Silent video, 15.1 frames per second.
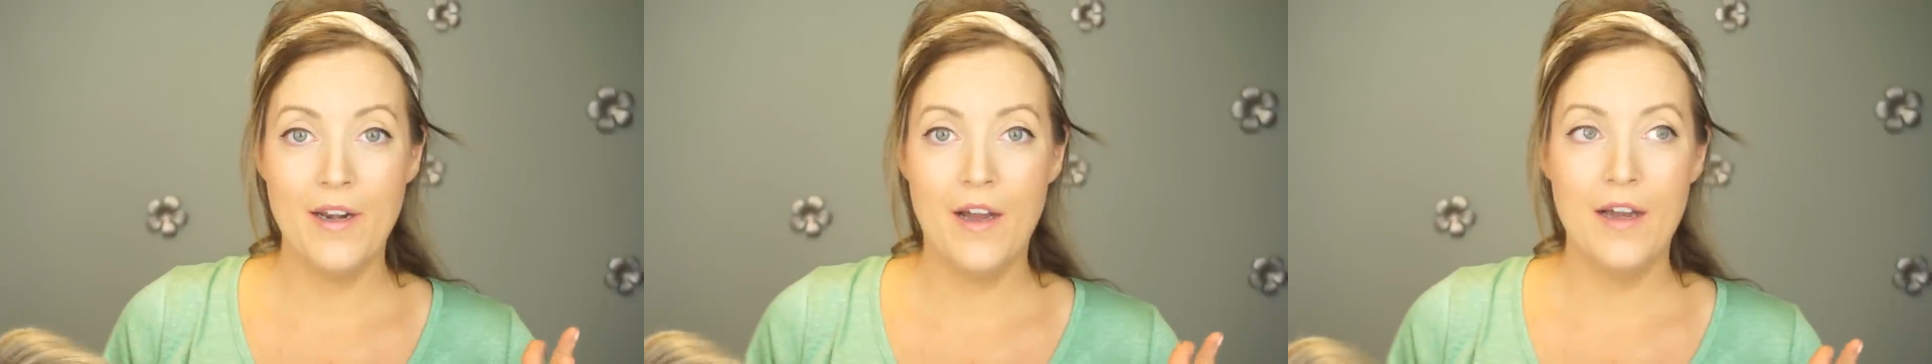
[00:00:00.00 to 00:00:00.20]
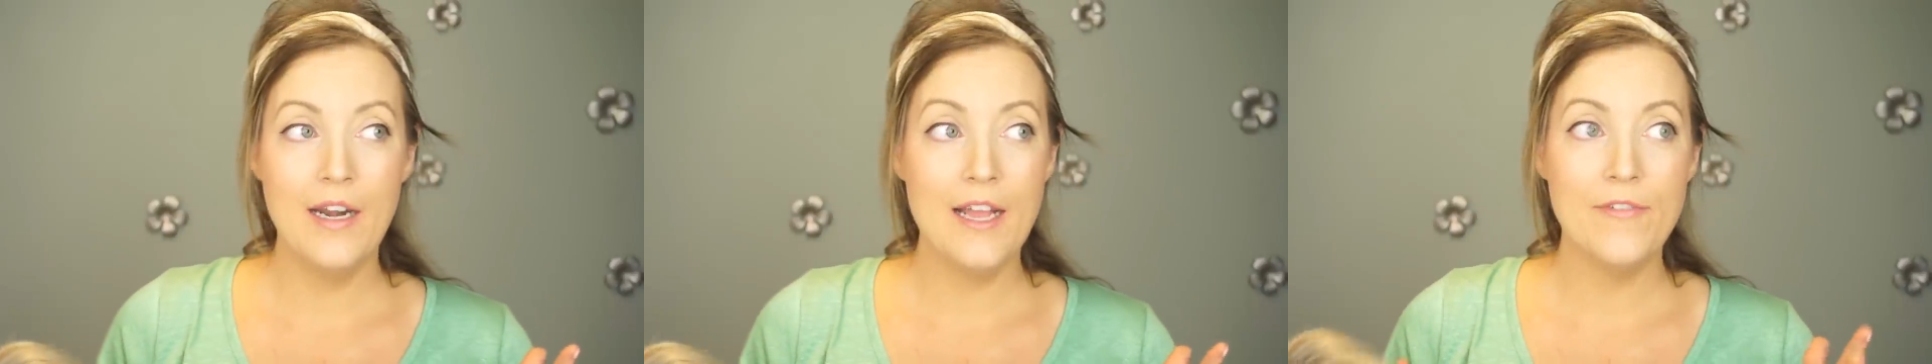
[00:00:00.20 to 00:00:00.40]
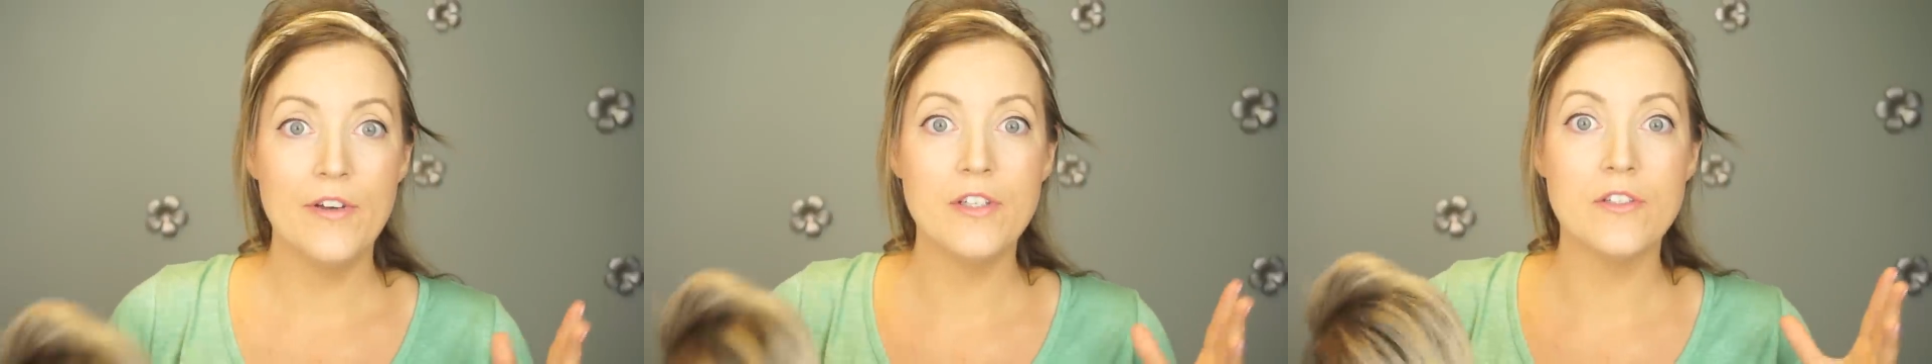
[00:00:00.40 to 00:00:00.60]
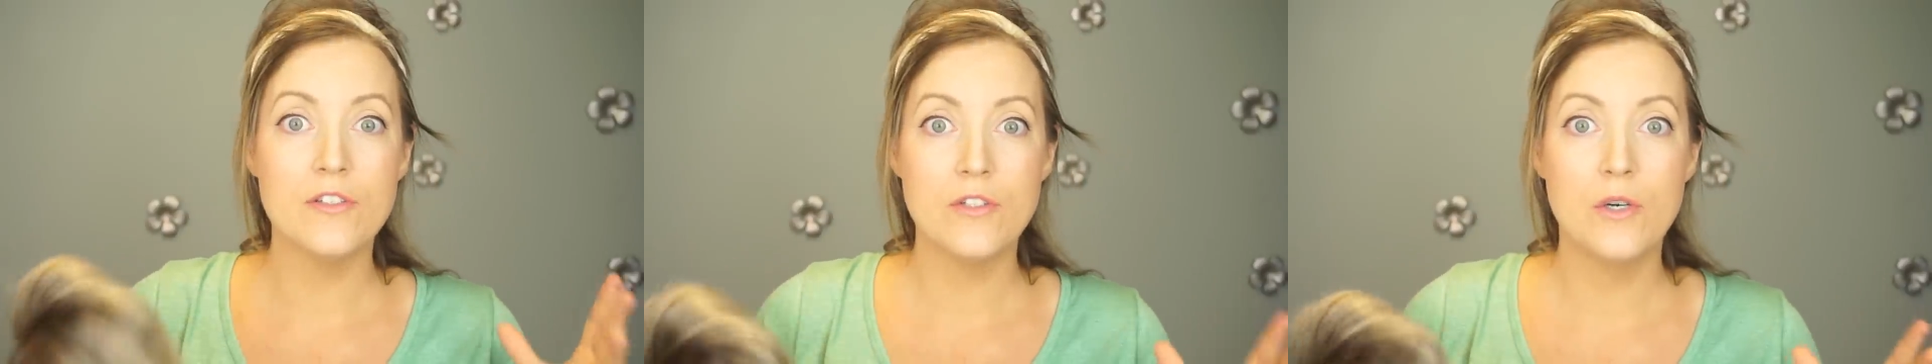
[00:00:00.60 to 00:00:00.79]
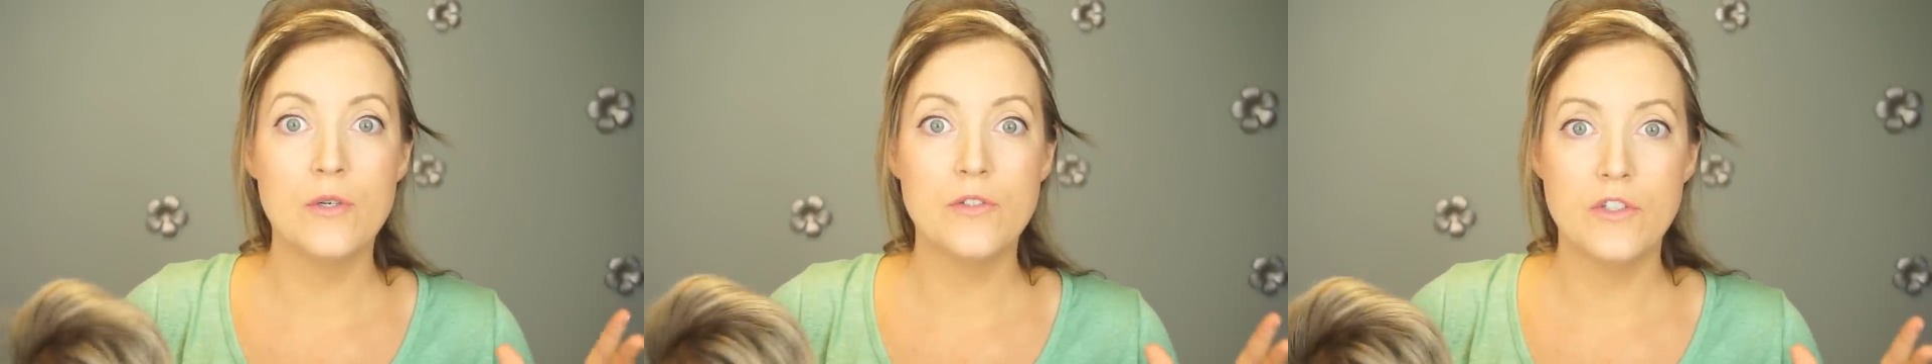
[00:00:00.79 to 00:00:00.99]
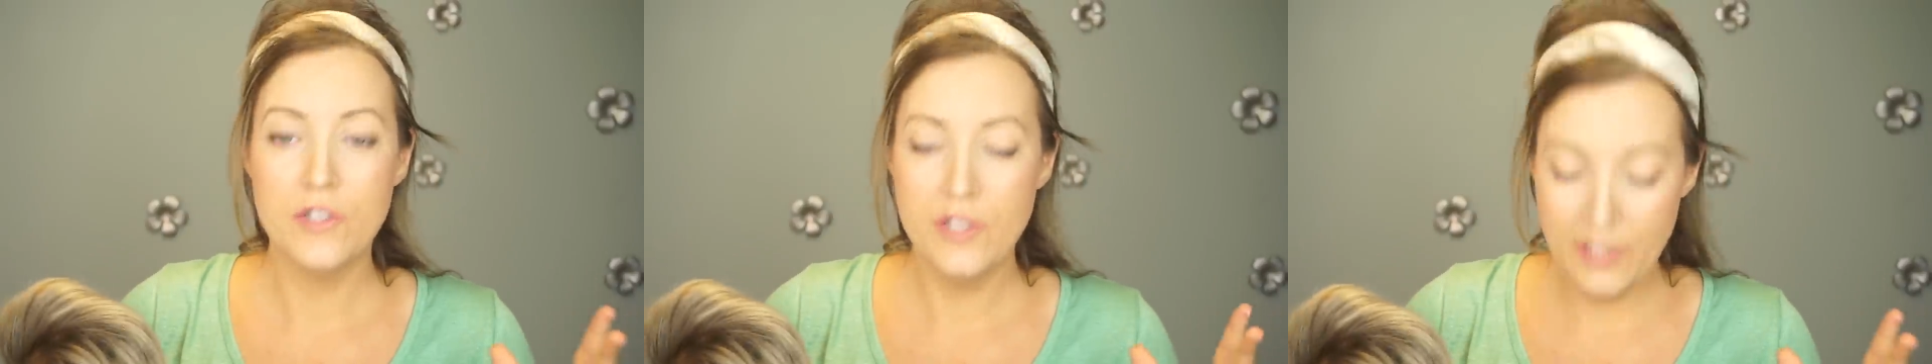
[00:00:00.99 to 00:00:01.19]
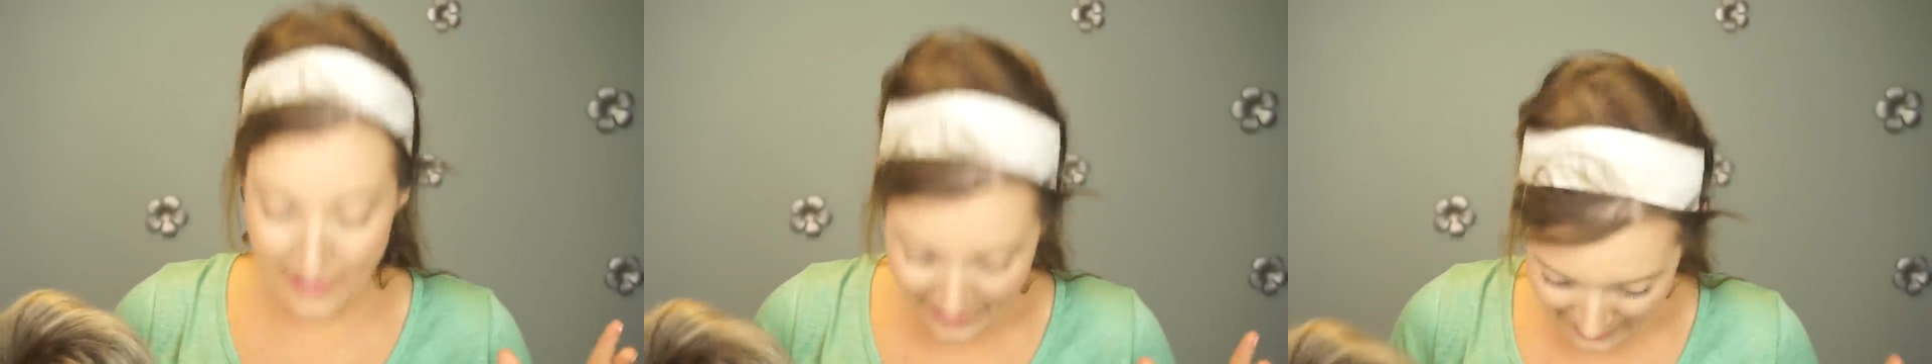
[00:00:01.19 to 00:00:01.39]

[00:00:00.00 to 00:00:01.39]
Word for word: on, I felt so secure.